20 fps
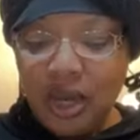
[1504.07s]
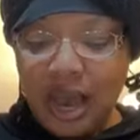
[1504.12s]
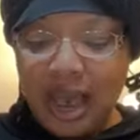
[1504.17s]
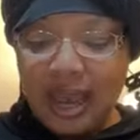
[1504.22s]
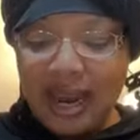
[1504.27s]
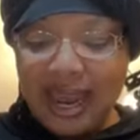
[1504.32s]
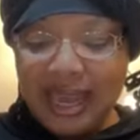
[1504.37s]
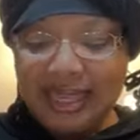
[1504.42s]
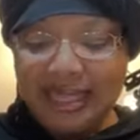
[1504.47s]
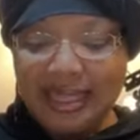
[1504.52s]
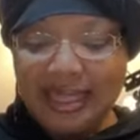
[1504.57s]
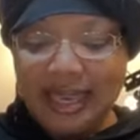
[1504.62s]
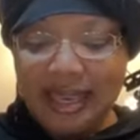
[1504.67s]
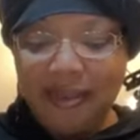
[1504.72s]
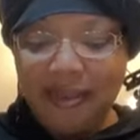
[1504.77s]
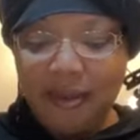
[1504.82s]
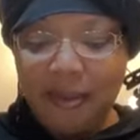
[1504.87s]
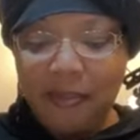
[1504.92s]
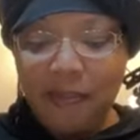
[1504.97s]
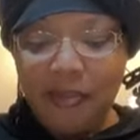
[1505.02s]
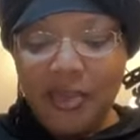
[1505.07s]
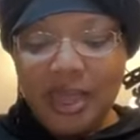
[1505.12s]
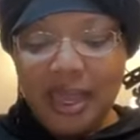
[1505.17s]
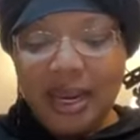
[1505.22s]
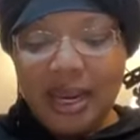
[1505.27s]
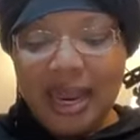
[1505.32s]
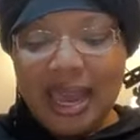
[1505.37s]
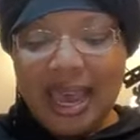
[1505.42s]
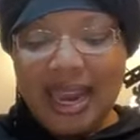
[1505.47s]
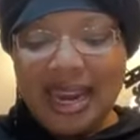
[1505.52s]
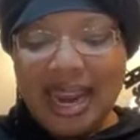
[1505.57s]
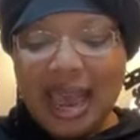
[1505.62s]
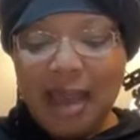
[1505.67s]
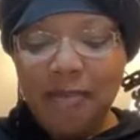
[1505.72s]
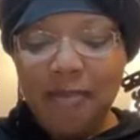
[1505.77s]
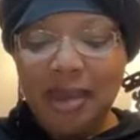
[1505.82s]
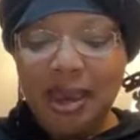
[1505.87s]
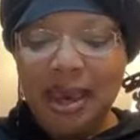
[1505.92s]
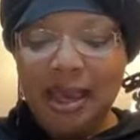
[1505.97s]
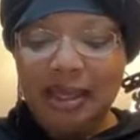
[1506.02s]
which God has given, let
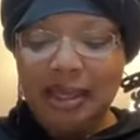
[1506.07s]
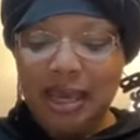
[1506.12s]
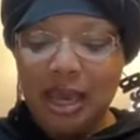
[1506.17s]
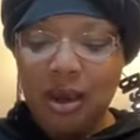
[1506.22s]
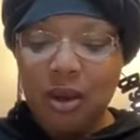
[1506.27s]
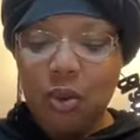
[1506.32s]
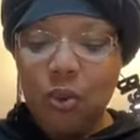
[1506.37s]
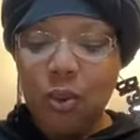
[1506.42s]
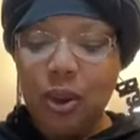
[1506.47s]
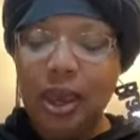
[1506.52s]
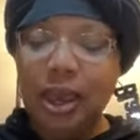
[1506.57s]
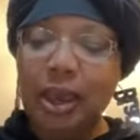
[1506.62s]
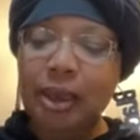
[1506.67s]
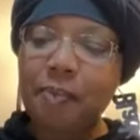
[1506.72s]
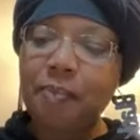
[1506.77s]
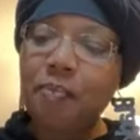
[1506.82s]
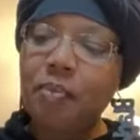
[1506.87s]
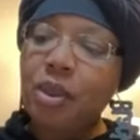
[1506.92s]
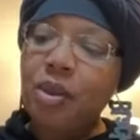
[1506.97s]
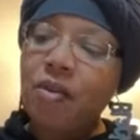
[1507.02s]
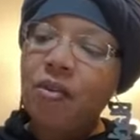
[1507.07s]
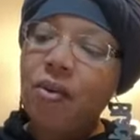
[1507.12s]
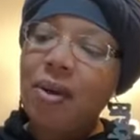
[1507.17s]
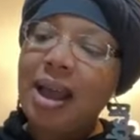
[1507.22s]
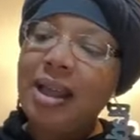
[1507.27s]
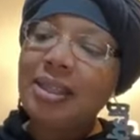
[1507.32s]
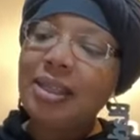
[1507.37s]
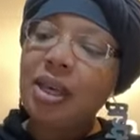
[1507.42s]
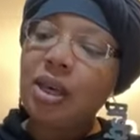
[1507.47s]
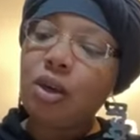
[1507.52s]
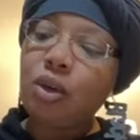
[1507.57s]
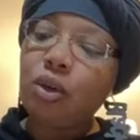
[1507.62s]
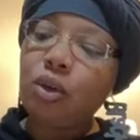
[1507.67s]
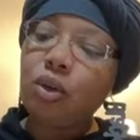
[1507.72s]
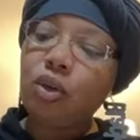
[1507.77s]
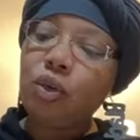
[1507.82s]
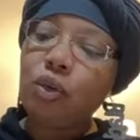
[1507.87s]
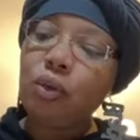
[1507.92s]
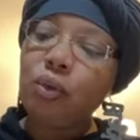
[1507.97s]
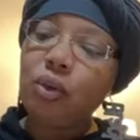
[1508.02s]
not man take away. For I tell
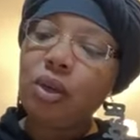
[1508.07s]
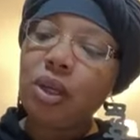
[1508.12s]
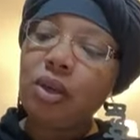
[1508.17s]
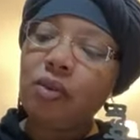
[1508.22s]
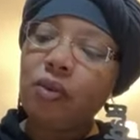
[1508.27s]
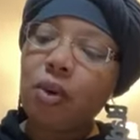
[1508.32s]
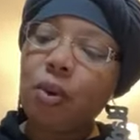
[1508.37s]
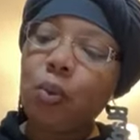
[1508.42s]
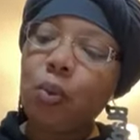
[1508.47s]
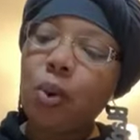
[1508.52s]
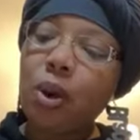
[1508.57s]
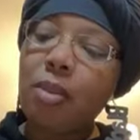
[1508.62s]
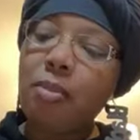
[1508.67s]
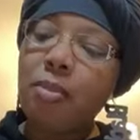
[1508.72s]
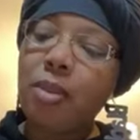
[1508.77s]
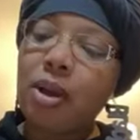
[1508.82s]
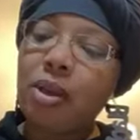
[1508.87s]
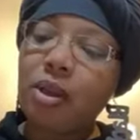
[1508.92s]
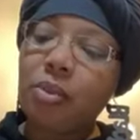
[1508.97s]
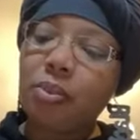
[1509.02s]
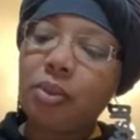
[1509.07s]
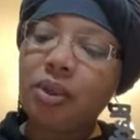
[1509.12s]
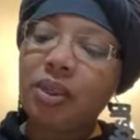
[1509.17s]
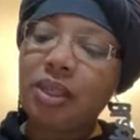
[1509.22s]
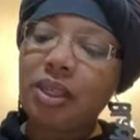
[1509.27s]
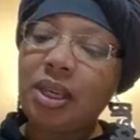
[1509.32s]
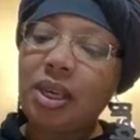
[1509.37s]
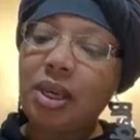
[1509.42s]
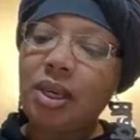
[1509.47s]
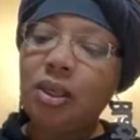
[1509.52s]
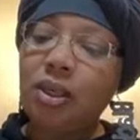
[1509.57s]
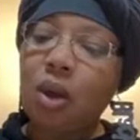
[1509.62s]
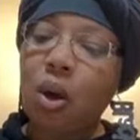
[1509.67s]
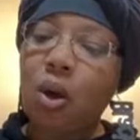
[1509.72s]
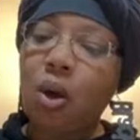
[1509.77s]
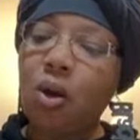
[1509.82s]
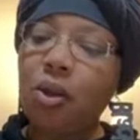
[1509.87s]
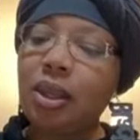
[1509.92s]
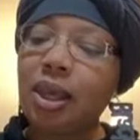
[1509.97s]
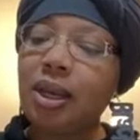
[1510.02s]
you truly, from one mother proceeds
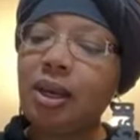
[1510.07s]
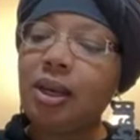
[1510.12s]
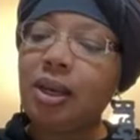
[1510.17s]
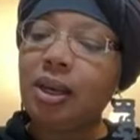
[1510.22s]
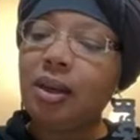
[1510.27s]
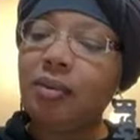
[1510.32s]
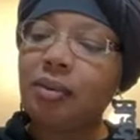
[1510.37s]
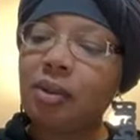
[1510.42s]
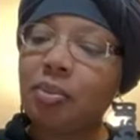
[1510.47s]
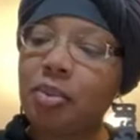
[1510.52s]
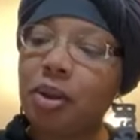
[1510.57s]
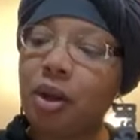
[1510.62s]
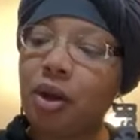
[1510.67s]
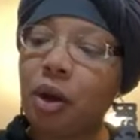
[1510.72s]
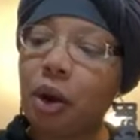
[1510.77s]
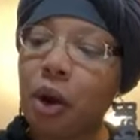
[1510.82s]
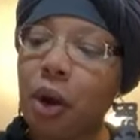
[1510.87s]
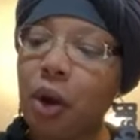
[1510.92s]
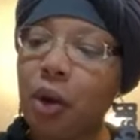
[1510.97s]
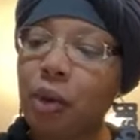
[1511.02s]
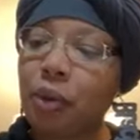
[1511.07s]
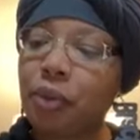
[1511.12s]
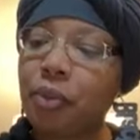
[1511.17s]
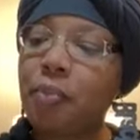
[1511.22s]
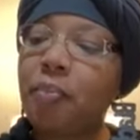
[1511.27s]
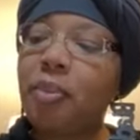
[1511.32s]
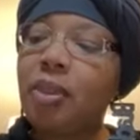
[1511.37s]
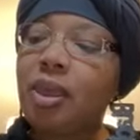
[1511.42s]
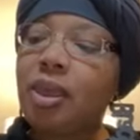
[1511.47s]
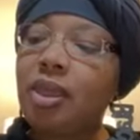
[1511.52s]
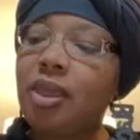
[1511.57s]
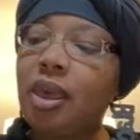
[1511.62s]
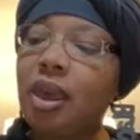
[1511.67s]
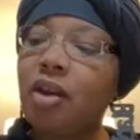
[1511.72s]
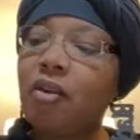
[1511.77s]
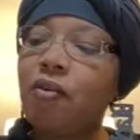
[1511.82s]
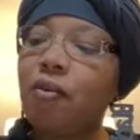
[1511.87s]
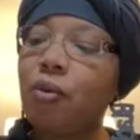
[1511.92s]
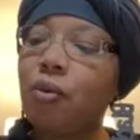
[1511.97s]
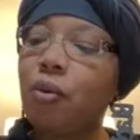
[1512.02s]
all that lives upon the earth.
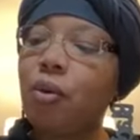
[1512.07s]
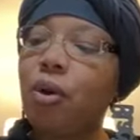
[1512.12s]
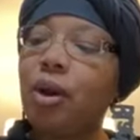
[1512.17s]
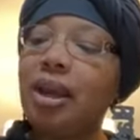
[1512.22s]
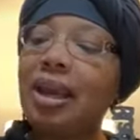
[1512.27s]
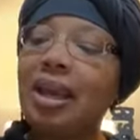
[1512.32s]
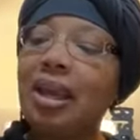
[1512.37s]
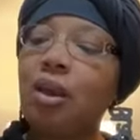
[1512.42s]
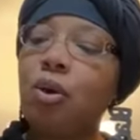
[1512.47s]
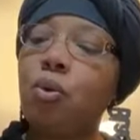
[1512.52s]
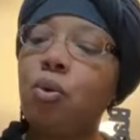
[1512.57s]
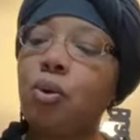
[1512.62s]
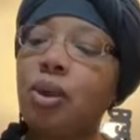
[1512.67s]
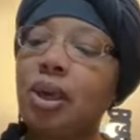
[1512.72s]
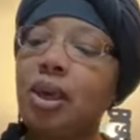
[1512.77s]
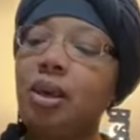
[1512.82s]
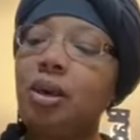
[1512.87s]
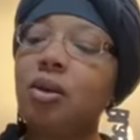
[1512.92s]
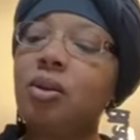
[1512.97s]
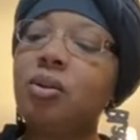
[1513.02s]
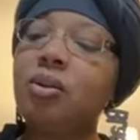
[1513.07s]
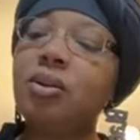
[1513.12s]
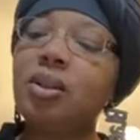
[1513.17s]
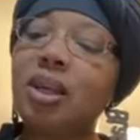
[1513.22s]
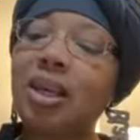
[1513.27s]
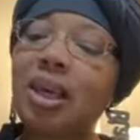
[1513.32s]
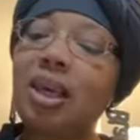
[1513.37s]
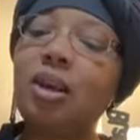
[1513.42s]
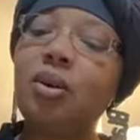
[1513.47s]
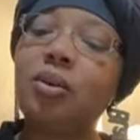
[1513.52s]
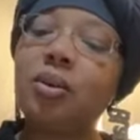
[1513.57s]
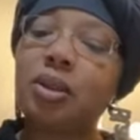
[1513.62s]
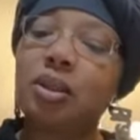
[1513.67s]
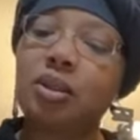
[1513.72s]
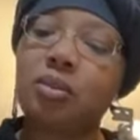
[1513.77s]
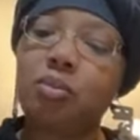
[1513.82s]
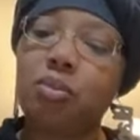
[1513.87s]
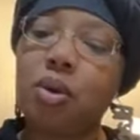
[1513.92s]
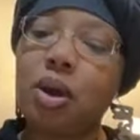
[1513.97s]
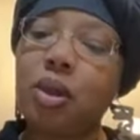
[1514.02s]
Therefore, he who kills, kills
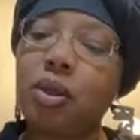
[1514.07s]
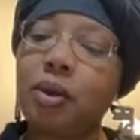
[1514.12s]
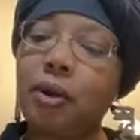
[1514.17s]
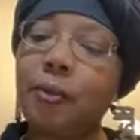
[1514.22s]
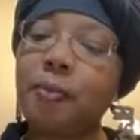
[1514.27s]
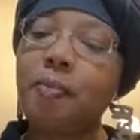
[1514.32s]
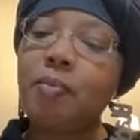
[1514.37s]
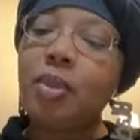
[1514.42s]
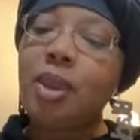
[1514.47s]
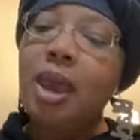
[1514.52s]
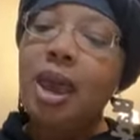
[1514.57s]
his brother.